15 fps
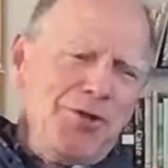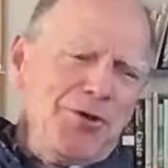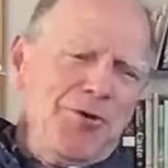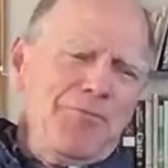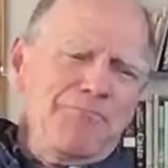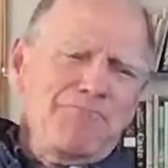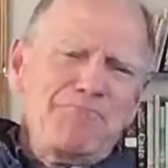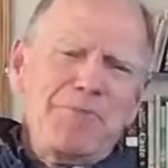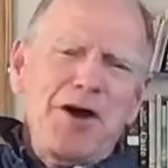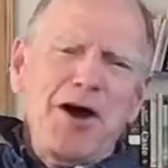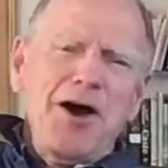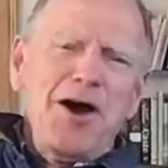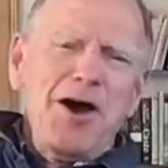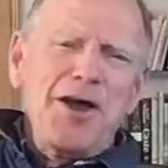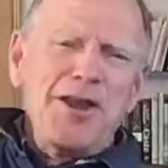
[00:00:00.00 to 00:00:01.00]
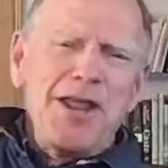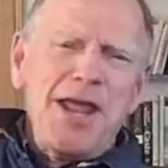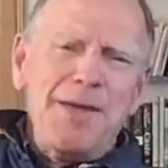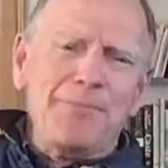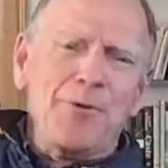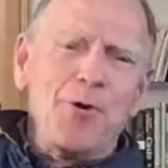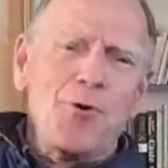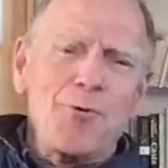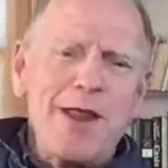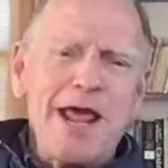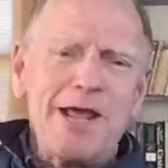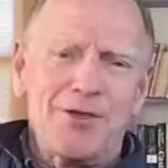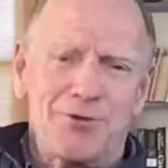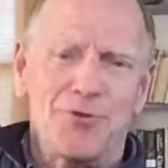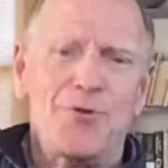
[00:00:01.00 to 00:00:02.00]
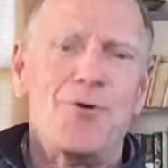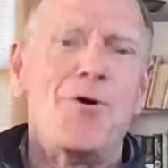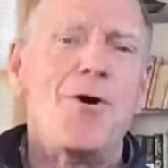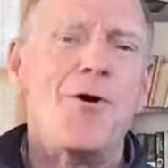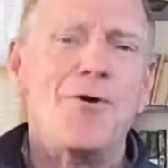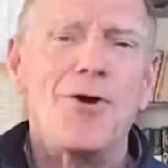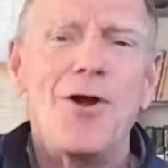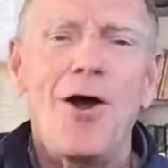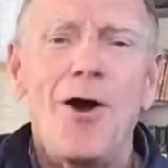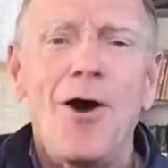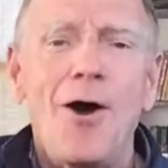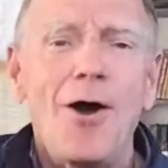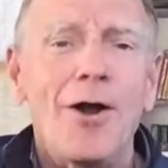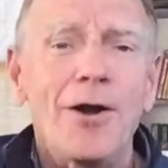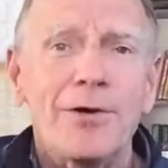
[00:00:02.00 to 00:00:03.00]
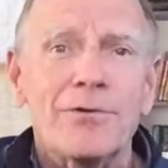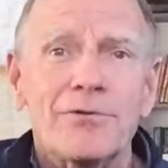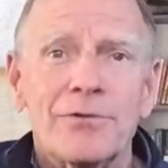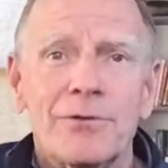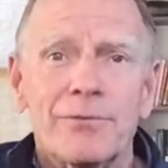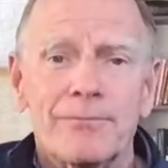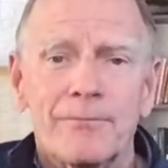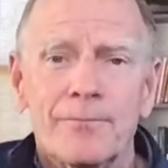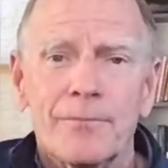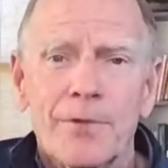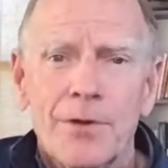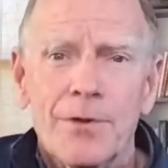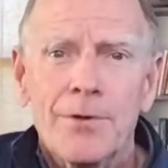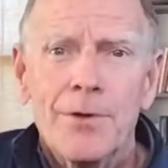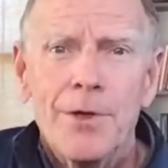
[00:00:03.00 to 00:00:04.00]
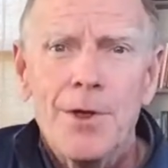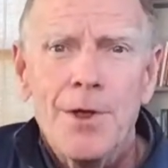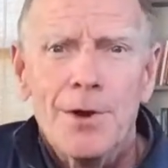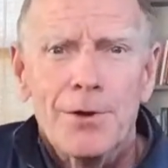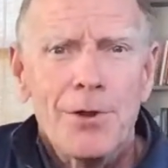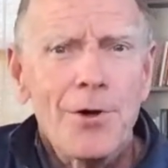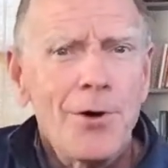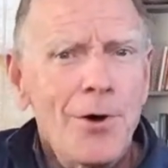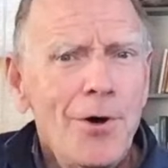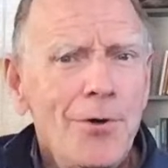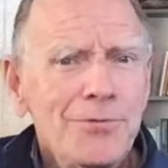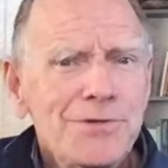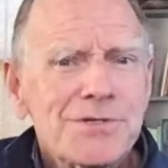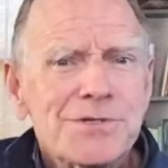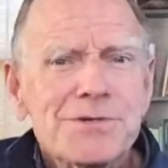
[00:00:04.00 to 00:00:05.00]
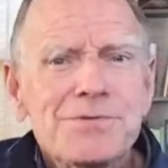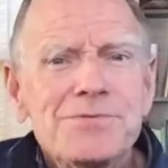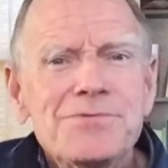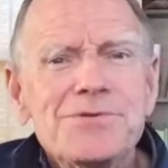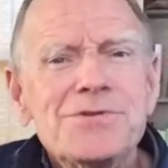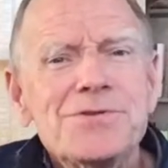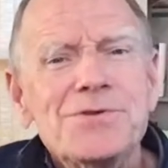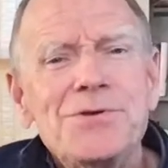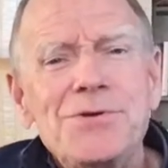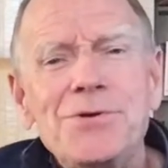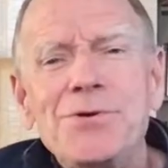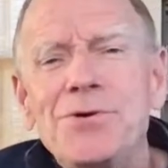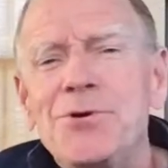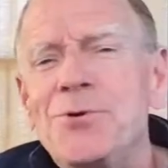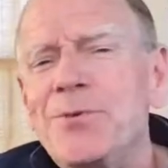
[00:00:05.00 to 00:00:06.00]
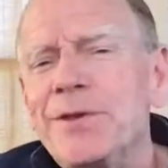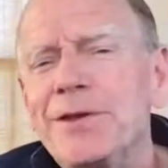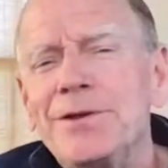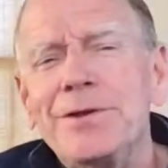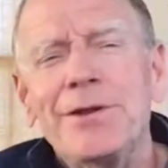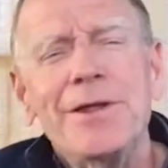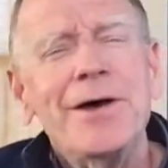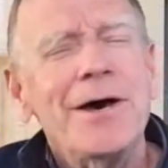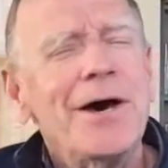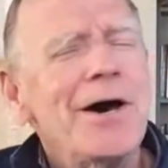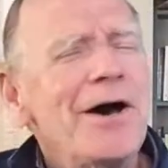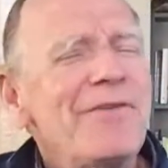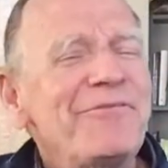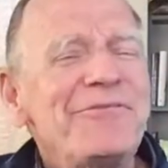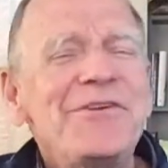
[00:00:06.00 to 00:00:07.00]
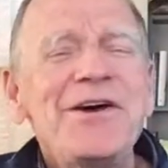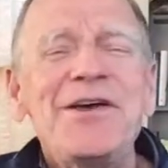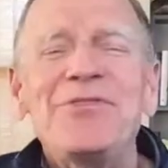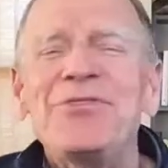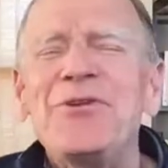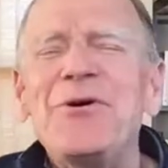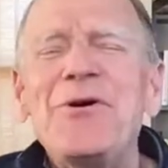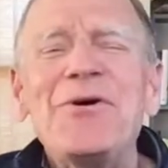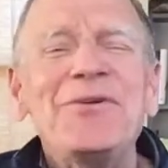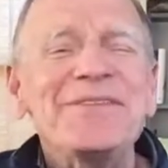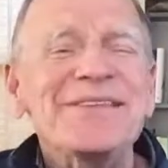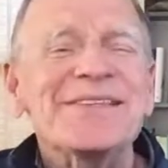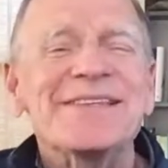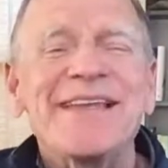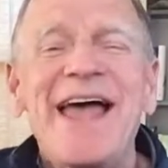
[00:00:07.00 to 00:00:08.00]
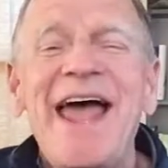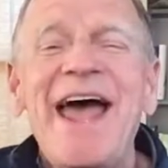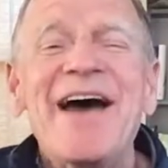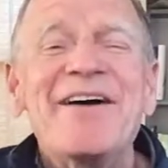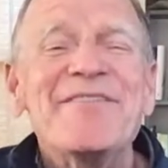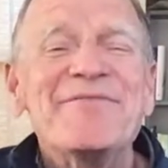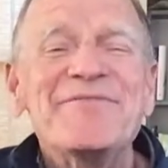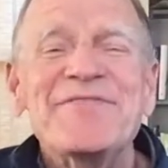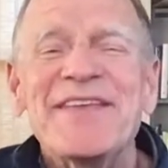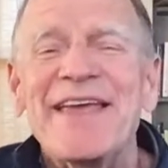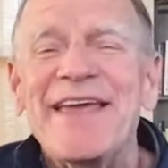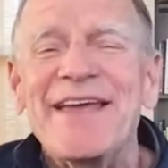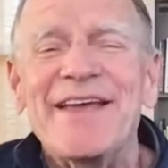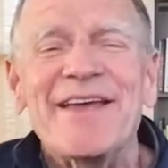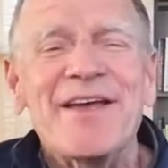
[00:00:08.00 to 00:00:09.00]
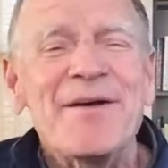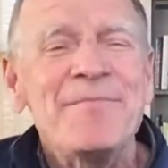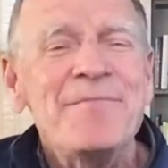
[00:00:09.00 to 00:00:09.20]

your money, break your heart. Lonesome Sue in love with old Sam, take you